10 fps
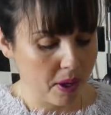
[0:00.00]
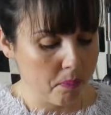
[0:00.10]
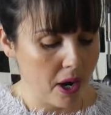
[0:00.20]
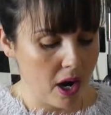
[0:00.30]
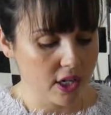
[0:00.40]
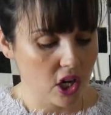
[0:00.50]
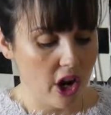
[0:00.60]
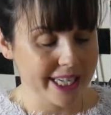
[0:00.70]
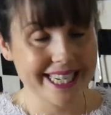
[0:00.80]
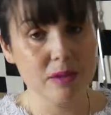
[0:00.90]
But
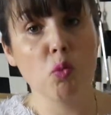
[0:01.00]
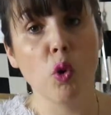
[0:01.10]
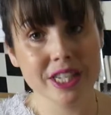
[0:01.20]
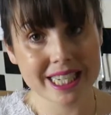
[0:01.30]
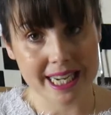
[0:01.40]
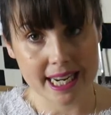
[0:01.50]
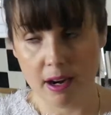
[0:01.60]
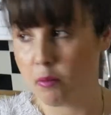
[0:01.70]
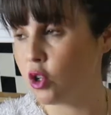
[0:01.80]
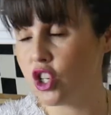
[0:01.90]
I didn't want it, and
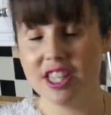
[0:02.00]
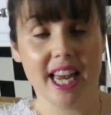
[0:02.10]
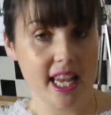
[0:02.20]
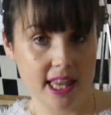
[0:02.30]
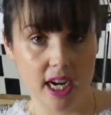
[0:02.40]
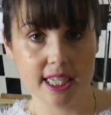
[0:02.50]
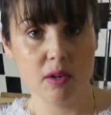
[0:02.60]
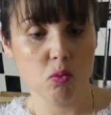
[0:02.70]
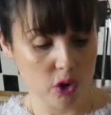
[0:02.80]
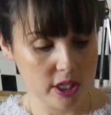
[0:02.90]
I'm not just saying that, I
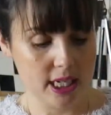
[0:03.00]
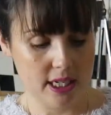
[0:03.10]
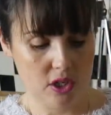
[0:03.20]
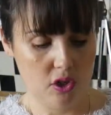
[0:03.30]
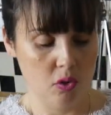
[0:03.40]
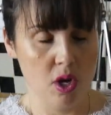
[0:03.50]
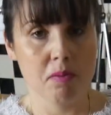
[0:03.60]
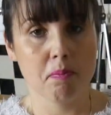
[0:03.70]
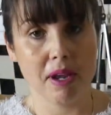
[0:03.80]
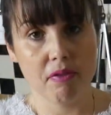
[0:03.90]
didn't want it to
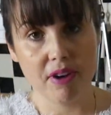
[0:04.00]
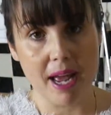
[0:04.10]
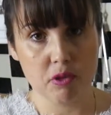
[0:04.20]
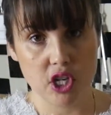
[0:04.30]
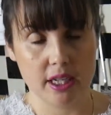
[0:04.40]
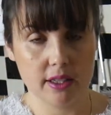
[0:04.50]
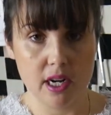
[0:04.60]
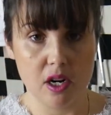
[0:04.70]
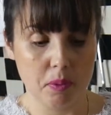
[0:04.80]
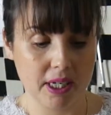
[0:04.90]
be flapjack
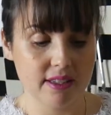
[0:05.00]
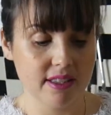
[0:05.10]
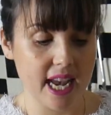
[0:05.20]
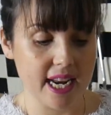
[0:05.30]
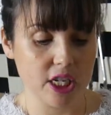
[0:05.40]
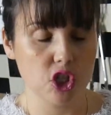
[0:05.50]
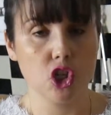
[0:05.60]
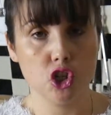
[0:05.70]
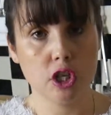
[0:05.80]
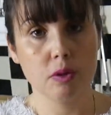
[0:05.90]
style, because then it's
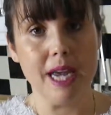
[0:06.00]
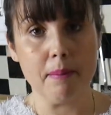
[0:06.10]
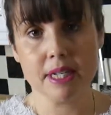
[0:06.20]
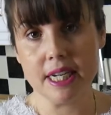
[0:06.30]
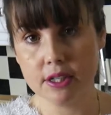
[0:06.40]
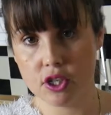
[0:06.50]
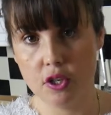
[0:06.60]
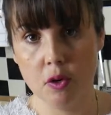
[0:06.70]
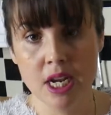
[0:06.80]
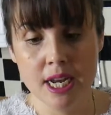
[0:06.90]
just too tempting
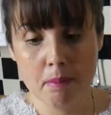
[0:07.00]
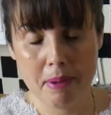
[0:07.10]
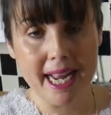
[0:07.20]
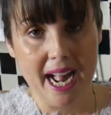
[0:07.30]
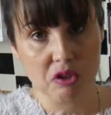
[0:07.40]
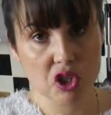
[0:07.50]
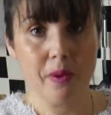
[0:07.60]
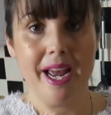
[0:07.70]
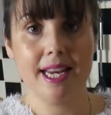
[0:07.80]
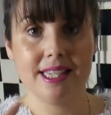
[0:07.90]
to pick out
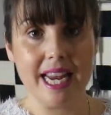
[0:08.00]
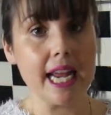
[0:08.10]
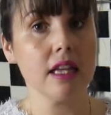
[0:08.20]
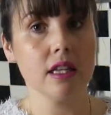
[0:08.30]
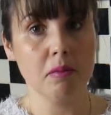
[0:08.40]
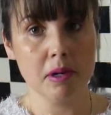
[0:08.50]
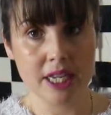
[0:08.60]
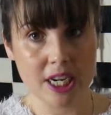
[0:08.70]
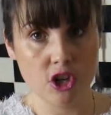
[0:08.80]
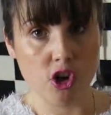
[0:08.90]
squares and eat them and
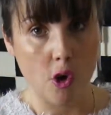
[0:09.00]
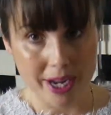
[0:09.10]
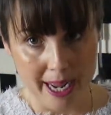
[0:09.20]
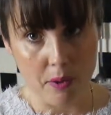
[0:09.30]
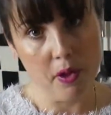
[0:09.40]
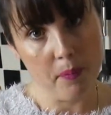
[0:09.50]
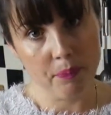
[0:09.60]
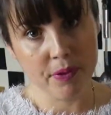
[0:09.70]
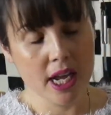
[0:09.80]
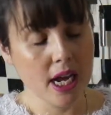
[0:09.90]
then not count them,
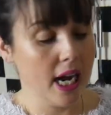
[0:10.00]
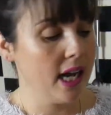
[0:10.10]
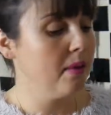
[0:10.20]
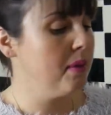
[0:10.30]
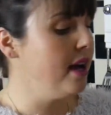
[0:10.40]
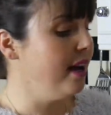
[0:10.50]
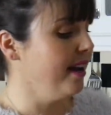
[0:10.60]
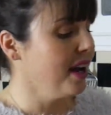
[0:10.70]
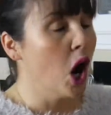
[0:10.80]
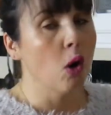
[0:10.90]

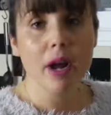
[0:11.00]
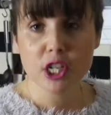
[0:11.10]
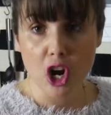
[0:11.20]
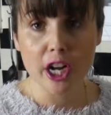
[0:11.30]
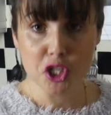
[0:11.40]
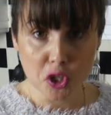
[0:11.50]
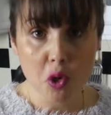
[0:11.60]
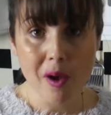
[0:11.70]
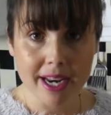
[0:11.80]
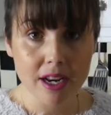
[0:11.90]
which I do
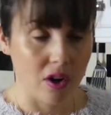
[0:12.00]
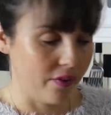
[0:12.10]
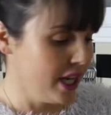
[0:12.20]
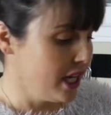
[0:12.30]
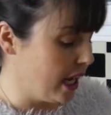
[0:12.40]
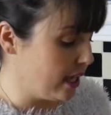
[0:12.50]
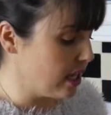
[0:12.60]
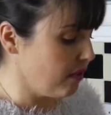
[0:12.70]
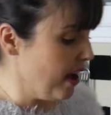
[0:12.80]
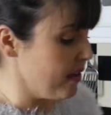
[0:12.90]
quite a lot.
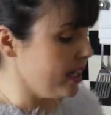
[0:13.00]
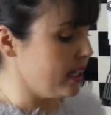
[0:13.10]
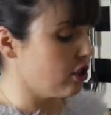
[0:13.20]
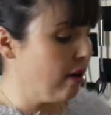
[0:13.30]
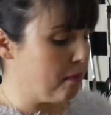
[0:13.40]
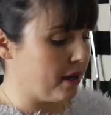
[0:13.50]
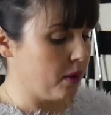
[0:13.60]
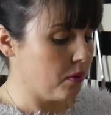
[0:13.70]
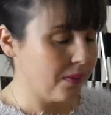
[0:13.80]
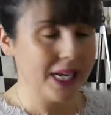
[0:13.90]
So the fact that this is
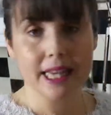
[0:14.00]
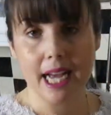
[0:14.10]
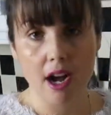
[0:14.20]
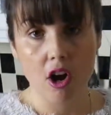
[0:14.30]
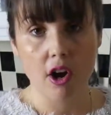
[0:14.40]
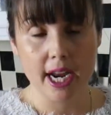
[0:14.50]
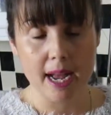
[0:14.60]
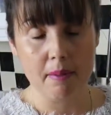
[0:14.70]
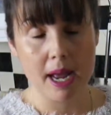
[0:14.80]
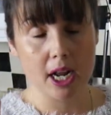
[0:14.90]
crumbly will mean that I
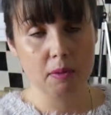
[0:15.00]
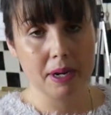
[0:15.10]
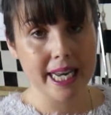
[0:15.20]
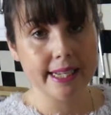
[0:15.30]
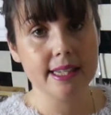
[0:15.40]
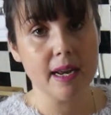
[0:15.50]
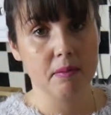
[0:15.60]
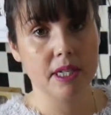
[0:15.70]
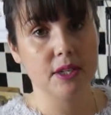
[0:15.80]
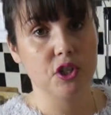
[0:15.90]
am going to be less
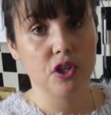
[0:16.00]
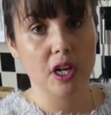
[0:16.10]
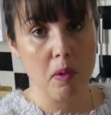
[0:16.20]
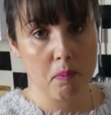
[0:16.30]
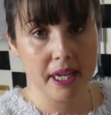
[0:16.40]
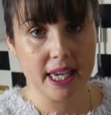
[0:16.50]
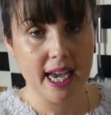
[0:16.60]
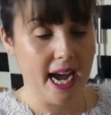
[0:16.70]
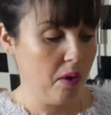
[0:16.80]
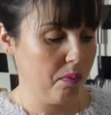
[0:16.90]
tempted just to go and pick it
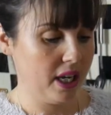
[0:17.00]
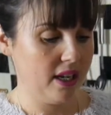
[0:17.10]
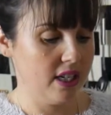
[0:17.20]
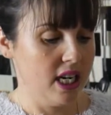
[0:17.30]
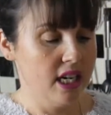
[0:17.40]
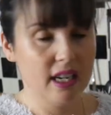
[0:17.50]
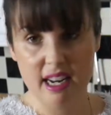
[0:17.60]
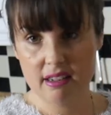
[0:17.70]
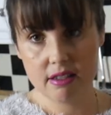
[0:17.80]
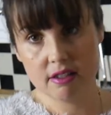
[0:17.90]
out because
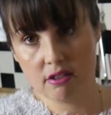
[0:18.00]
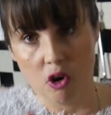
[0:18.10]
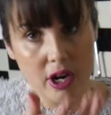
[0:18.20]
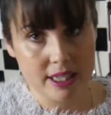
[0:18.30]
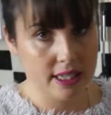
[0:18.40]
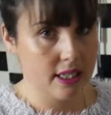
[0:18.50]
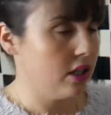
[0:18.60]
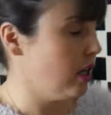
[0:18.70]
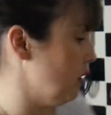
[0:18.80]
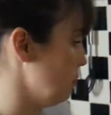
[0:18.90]
it's not as easy
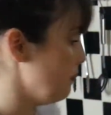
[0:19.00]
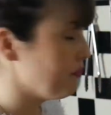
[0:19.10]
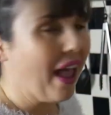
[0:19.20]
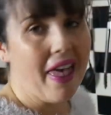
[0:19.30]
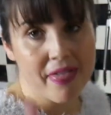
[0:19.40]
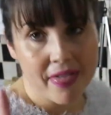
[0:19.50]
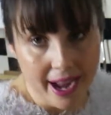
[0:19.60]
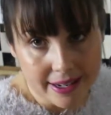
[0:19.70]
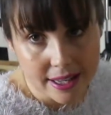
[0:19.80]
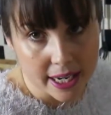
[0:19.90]
to hold.
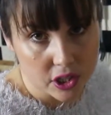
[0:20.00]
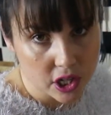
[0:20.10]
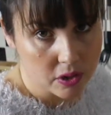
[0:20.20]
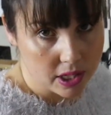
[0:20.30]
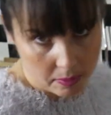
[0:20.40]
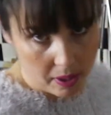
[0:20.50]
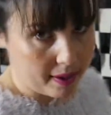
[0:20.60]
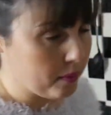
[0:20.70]
That's the excuse I'm going